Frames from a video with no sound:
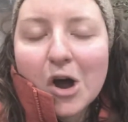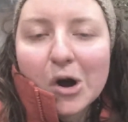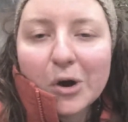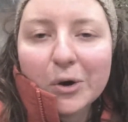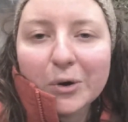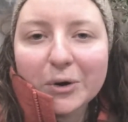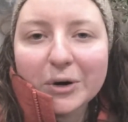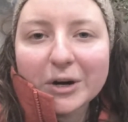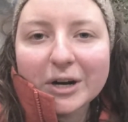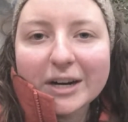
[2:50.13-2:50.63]

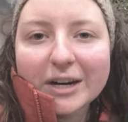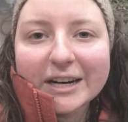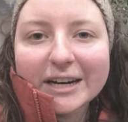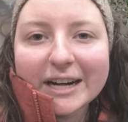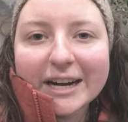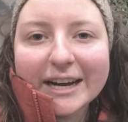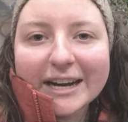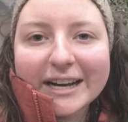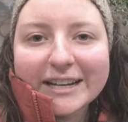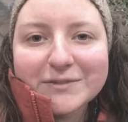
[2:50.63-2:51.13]

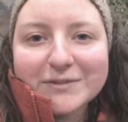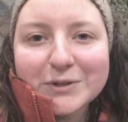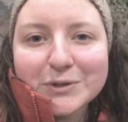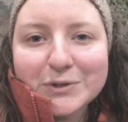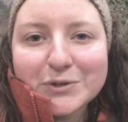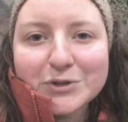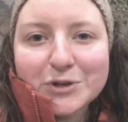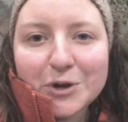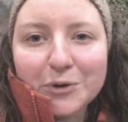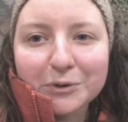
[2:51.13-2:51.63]
or do
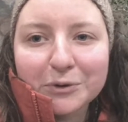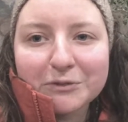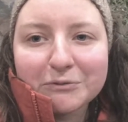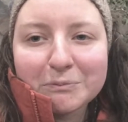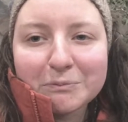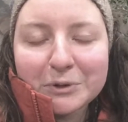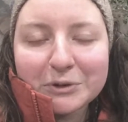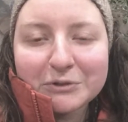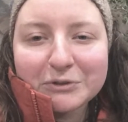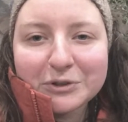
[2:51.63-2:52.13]
snow
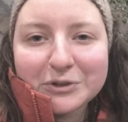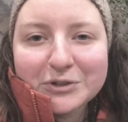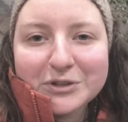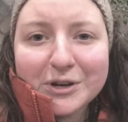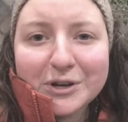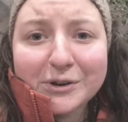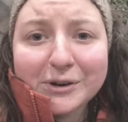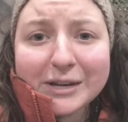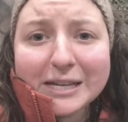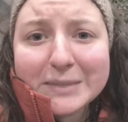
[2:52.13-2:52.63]
removal.
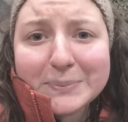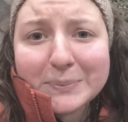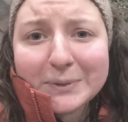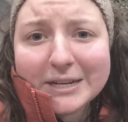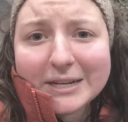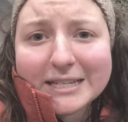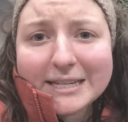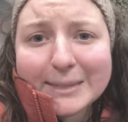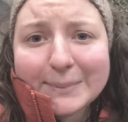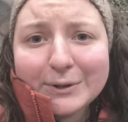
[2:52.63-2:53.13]
So it's
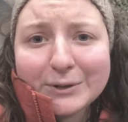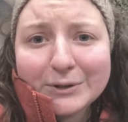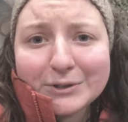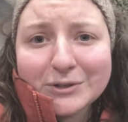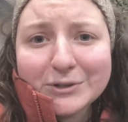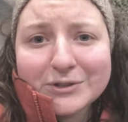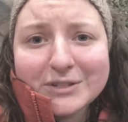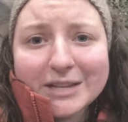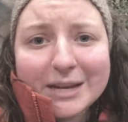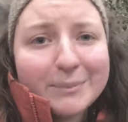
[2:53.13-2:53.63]
pretty typical
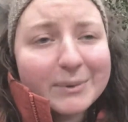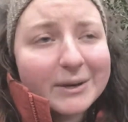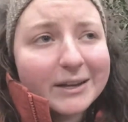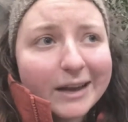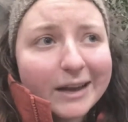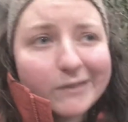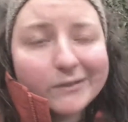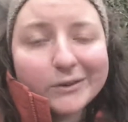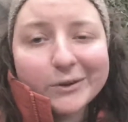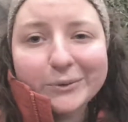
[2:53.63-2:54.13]
Tuesday, but
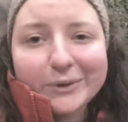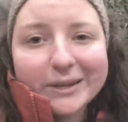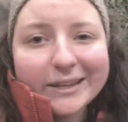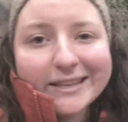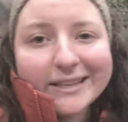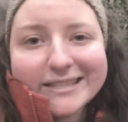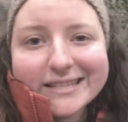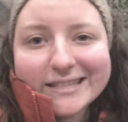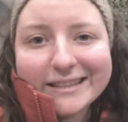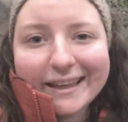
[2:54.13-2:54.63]
every week
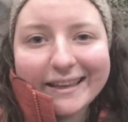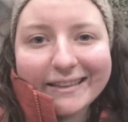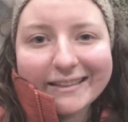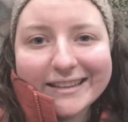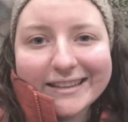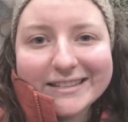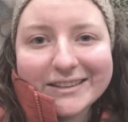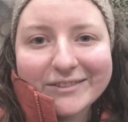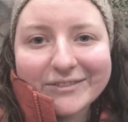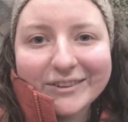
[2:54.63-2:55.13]
is
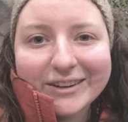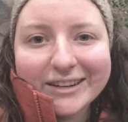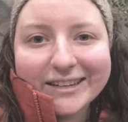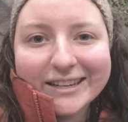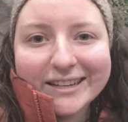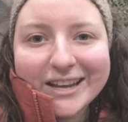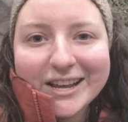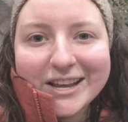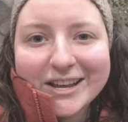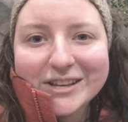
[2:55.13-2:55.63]
slightly different.
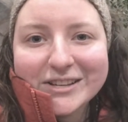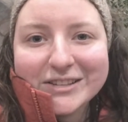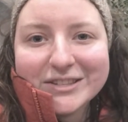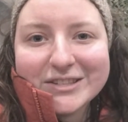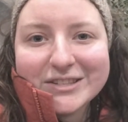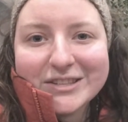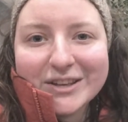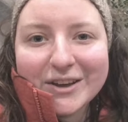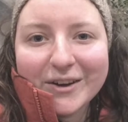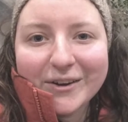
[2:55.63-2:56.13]

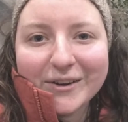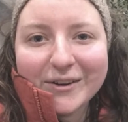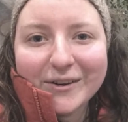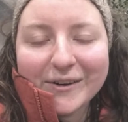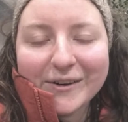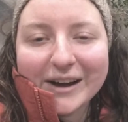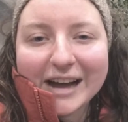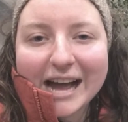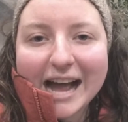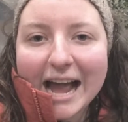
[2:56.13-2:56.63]
So
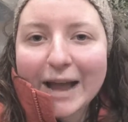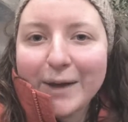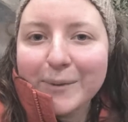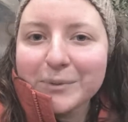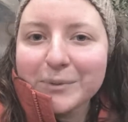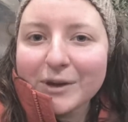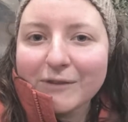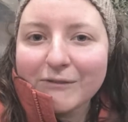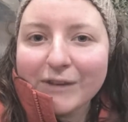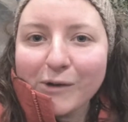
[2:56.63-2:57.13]
I hope
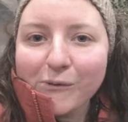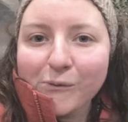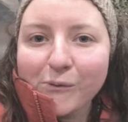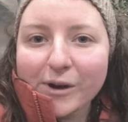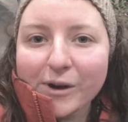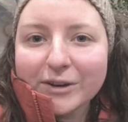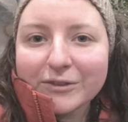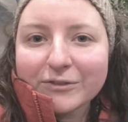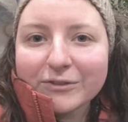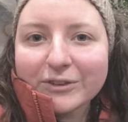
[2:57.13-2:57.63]
you have a
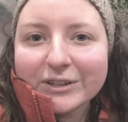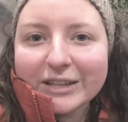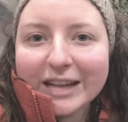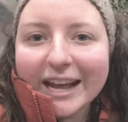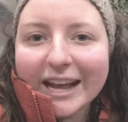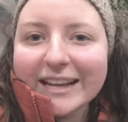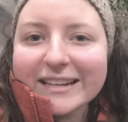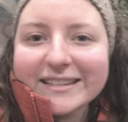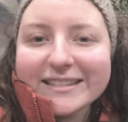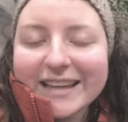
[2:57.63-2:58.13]
wonderful
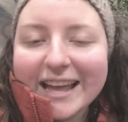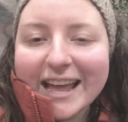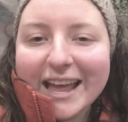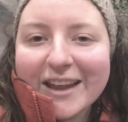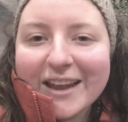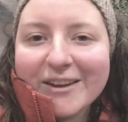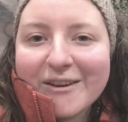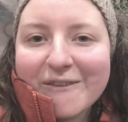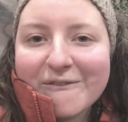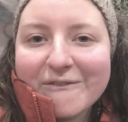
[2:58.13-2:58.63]
night
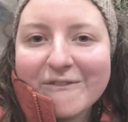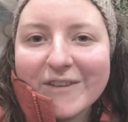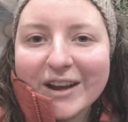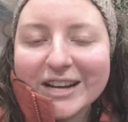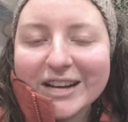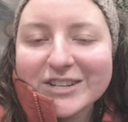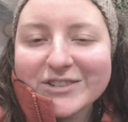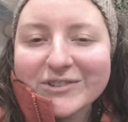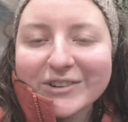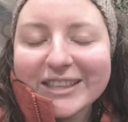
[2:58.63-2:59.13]
and
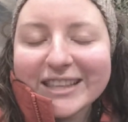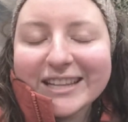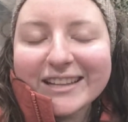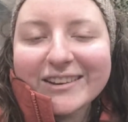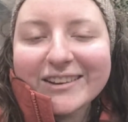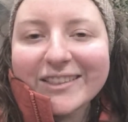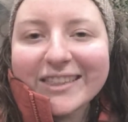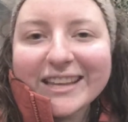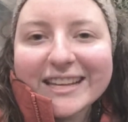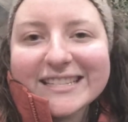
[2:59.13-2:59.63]
find joy in the
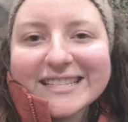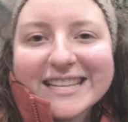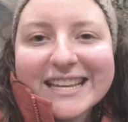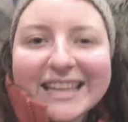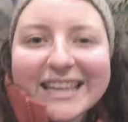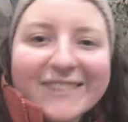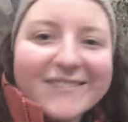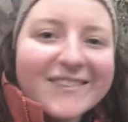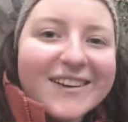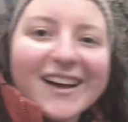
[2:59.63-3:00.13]
little things and
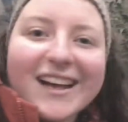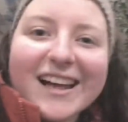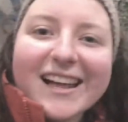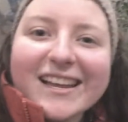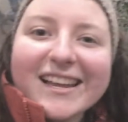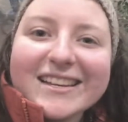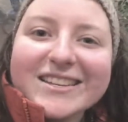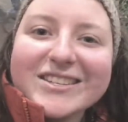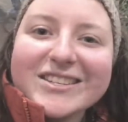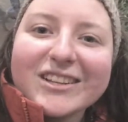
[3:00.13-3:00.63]
give
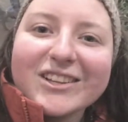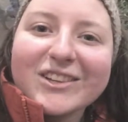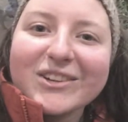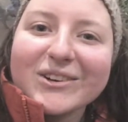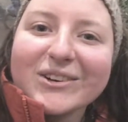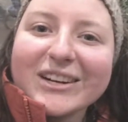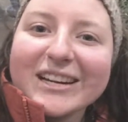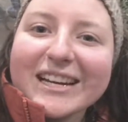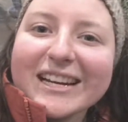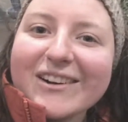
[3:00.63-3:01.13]
God
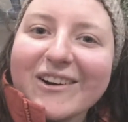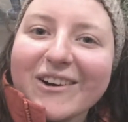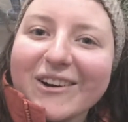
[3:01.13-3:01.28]
glory in